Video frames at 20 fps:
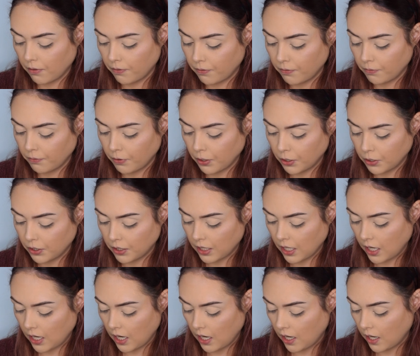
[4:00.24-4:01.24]
were
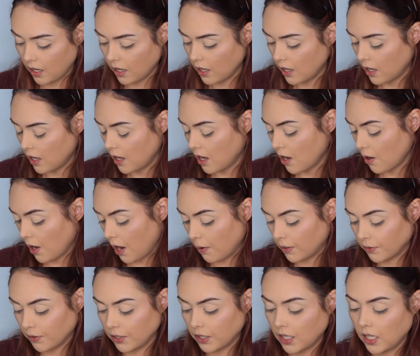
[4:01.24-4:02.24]
first getting I
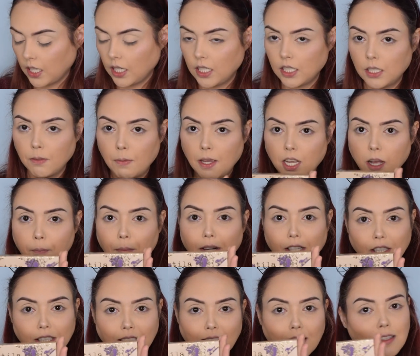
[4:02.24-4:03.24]
was first getting into makeup, but
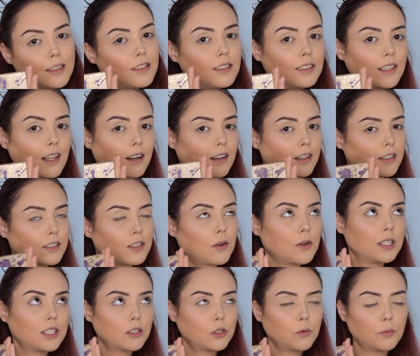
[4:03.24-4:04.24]
it looks like a little letter,
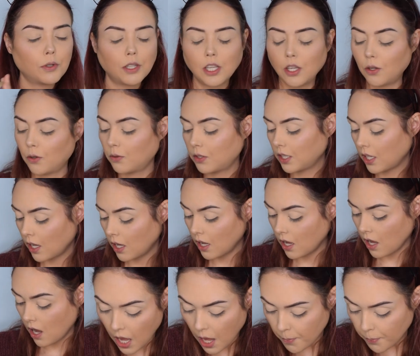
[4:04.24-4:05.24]
so it's super cute.
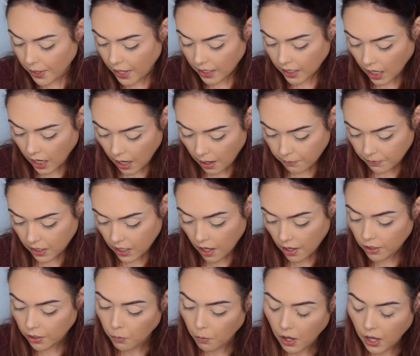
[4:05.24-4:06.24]
But um, the
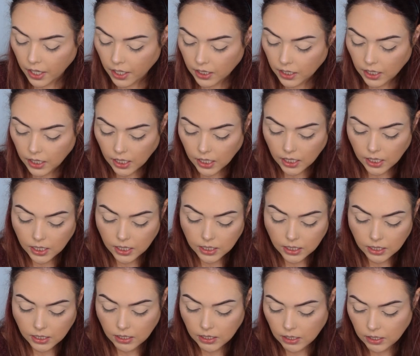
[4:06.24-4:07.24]
other one
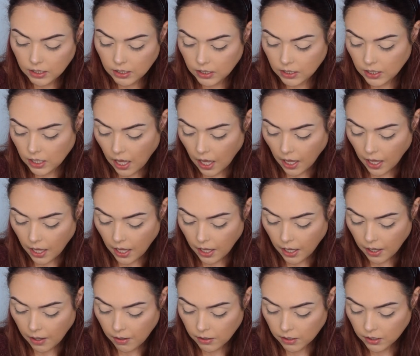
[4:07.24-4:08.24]
is
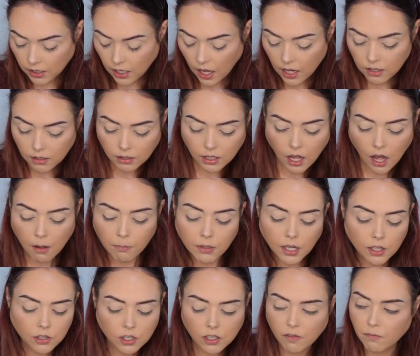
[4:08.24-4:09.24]
uh, got a
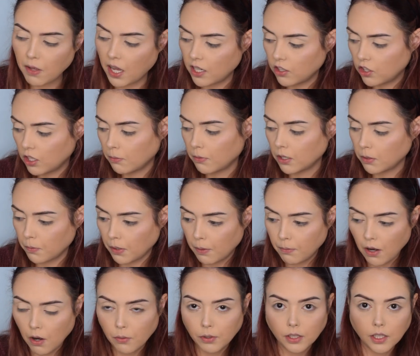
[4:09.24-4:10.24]
combination of matte and shimmers, but
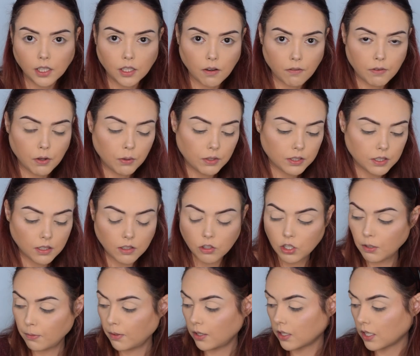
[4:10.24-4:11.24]
I'm not really going to focus on the
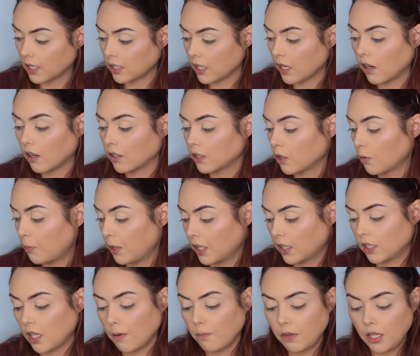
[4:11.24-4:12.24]
shimmers because I also
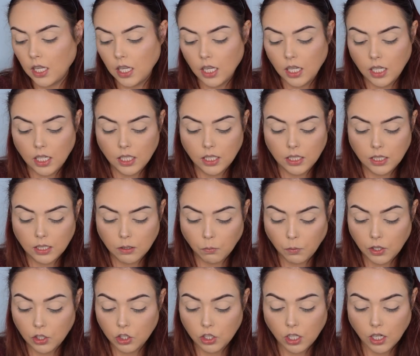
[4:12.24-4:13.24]
picked up these,
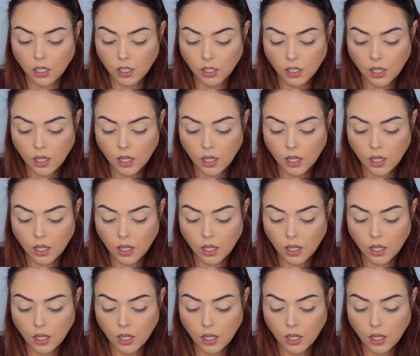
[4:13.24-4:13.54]
which